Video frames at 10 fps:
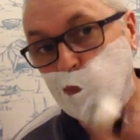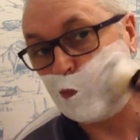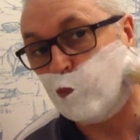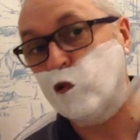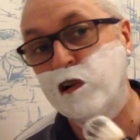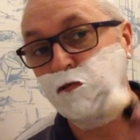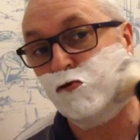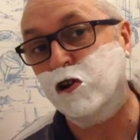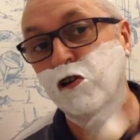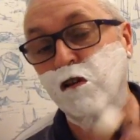I'm really
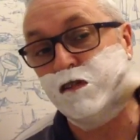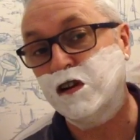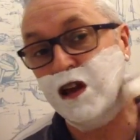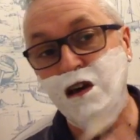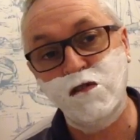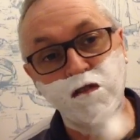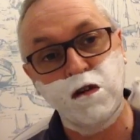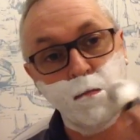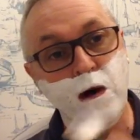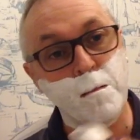recovered now
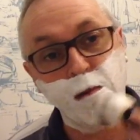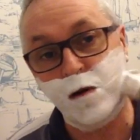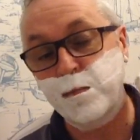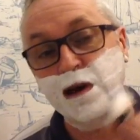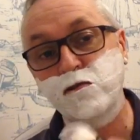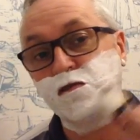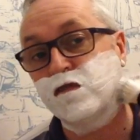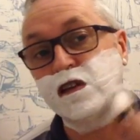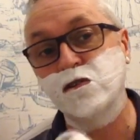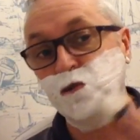from my bout
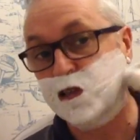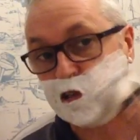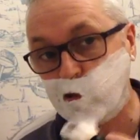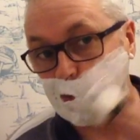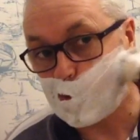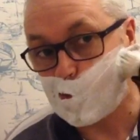of illness.